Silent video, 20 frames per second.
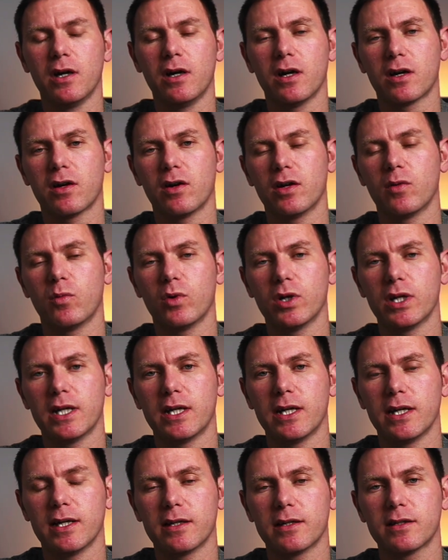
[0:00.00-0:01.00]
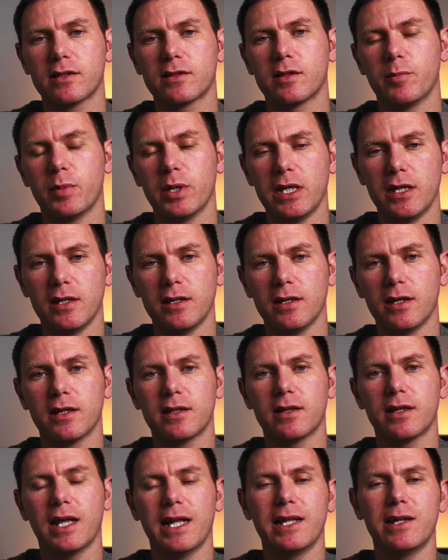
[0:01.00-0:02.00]
I kind of wanted it to be
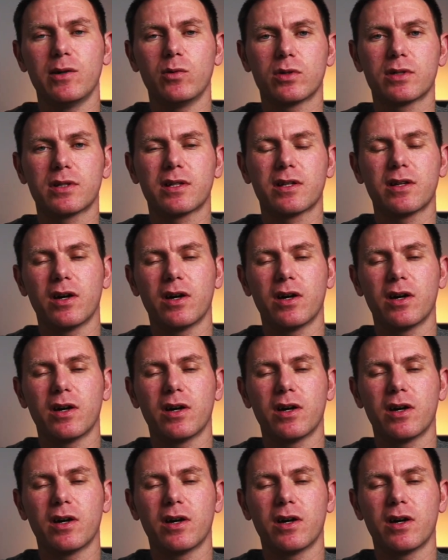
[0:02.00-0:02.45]
that little